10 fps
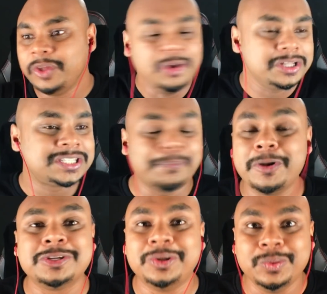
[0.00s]
You're not
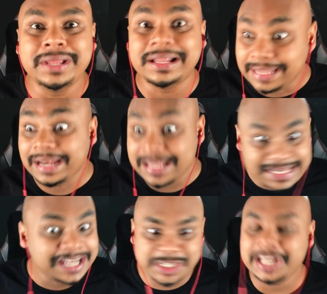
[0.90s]
supposed to do that. That is
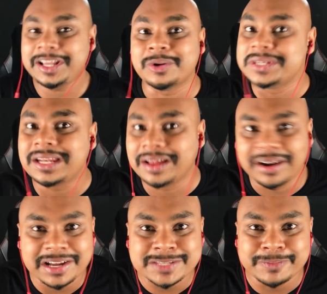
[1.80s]
actually considered
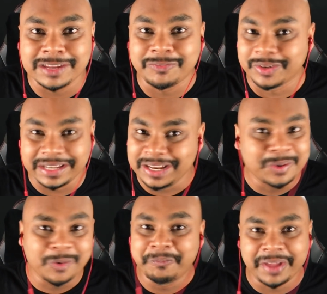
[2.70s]
harassment if you didn't
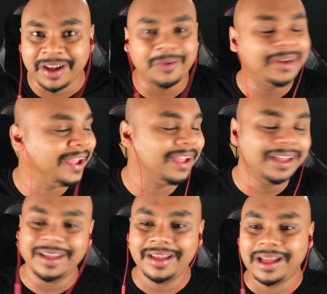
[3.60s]
know, Beow. Like,
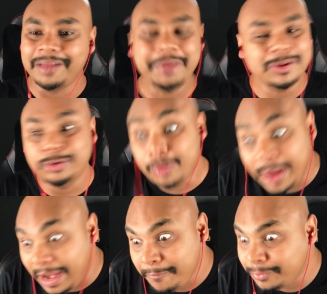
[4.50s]
I mean, you
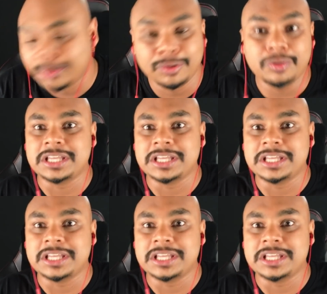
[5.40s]
have to know